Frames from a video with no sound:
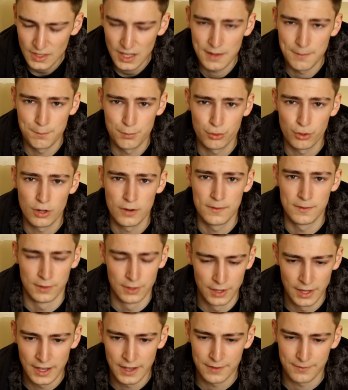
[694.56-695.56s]
improve
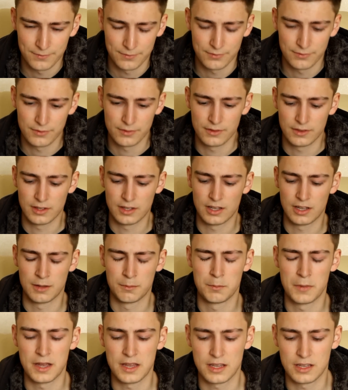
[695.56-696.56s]
on that
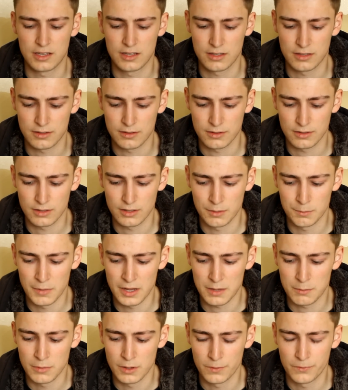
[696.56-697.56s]
and make
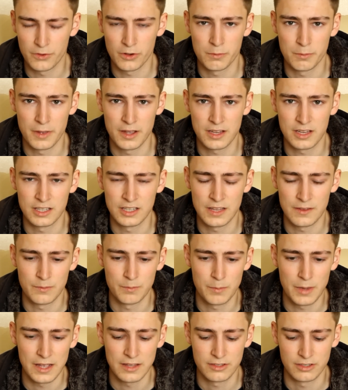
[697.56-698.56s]
my filmmaking
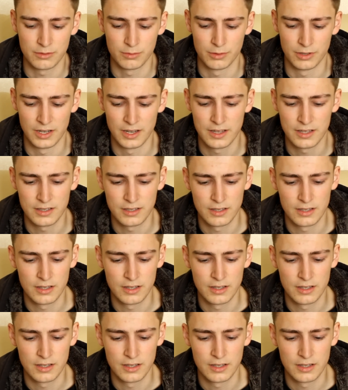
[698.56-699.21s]
even better, really.